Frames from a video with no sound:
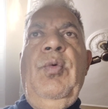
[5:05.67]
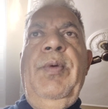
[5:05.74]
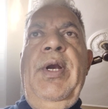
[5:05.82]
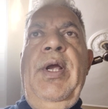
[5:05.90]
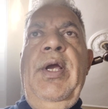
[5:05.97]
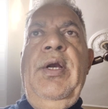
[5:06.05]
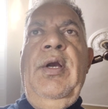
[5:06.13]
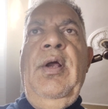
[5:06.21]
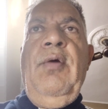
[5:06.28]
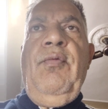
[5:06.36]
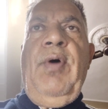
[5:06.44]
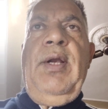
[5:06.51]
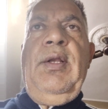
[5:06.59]
to be raised
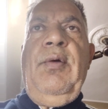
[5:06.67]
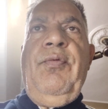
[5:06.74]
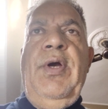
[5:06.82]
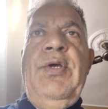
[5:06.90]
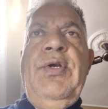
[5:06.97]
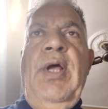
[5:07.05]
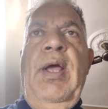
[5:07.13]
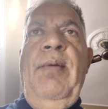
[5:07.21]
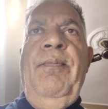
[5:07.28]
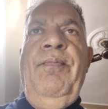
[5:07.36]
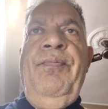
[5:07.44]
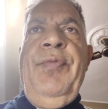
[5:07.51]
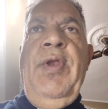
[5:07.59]
for the first
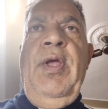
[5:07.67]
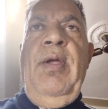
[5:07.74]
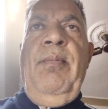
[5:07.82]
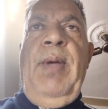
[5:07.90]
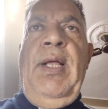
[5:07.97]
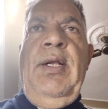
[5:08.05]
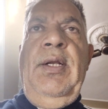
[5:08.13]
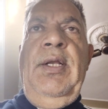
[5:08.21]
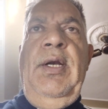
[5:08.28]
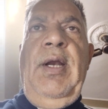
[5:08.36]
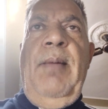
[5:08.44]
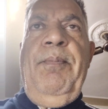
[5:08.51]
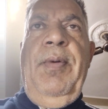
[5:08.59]
time whether the
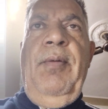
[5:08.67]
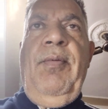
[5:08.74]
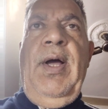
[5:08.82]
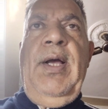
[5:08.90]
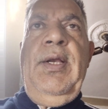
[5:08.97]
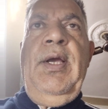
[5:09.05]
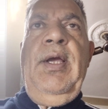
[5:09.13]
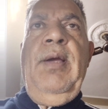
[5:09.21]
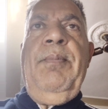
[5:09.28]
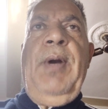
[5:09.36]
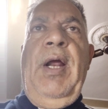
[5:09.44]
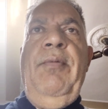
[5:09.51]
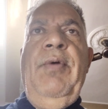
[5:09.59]
temple was a
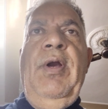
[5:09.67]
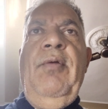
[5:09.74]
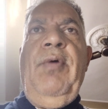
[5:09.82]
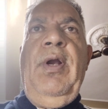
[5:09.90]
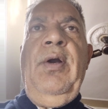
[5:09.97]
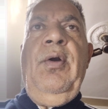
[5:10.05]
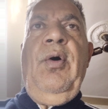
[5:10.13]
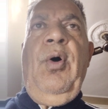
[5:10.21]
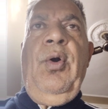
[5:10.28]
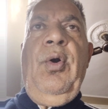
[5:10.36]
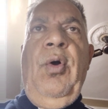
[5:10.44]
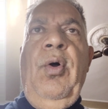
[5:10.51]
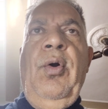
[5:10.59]
private one or
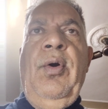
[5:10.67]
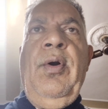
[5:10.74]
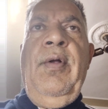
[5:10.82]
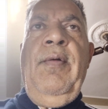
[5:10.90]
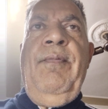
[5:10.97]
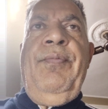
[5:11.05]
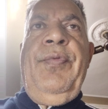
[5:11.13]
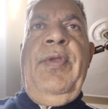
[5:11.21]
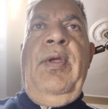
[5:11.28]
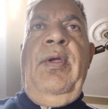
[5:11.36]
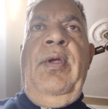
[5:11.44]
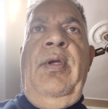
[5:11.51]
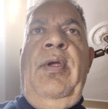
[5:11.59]
not
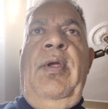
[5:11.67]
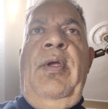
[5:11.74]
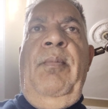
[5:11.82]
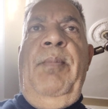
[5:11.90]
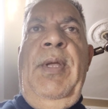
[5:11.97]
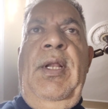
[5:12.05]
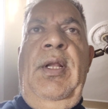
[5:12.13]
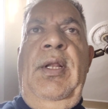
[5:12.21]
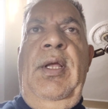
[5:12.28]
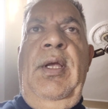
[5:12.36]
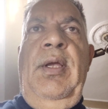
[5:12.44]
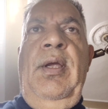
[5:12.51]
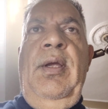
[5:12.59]
within
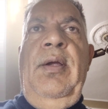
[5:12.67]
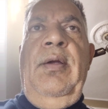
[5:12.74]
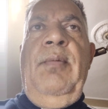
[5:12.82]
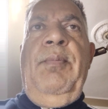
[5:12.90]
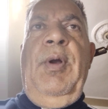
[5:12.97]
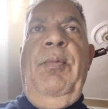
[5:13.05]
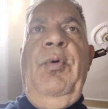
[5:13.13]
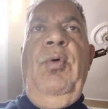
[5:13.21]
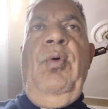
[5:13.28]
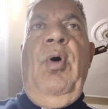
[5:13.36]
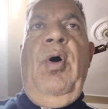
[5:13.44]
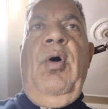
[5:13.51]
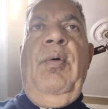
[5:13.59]
the
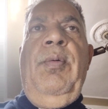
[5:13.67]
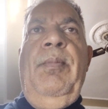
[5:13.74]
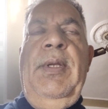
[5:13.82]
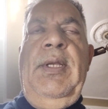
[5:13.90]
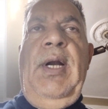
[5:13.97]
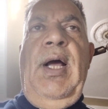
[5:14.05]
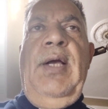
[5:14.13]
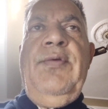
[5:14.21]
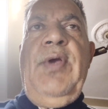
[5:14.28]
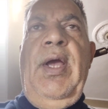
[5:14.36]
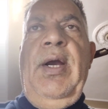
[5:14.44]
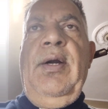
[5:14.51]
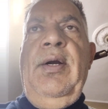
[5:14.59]
purview of Madras
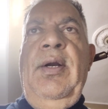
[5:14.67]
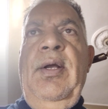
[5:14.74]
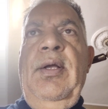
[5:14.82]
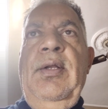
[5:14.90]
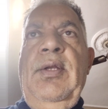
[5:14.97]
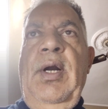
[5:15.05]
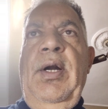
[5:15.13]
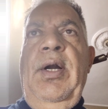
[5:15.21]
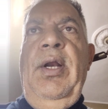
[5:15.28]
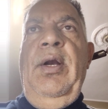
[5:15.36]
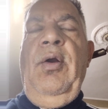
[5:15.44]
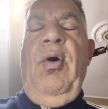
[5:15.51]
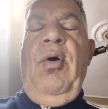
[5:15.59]
Act
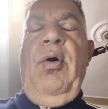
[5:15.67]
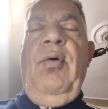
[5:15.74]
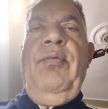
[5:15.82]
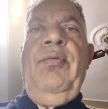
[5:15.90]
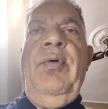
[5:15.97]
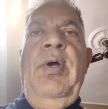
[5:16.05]
13 of